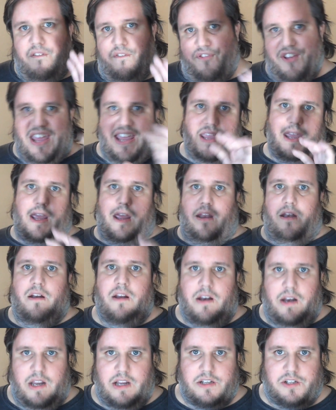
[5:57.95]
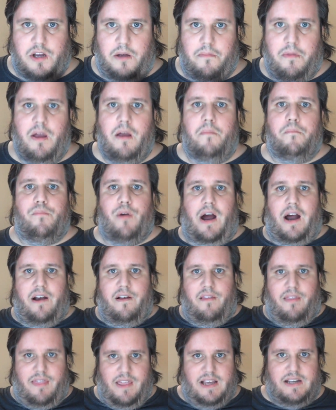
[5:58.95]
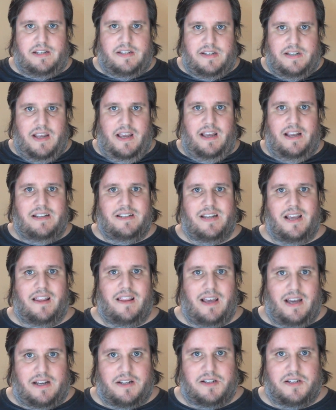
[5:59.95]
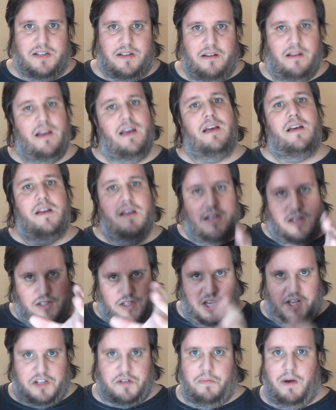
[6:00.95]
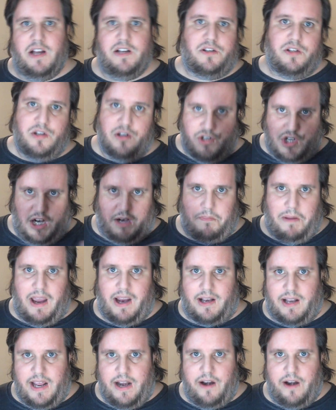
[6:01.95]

Veganism brought this to this. 6 months, check back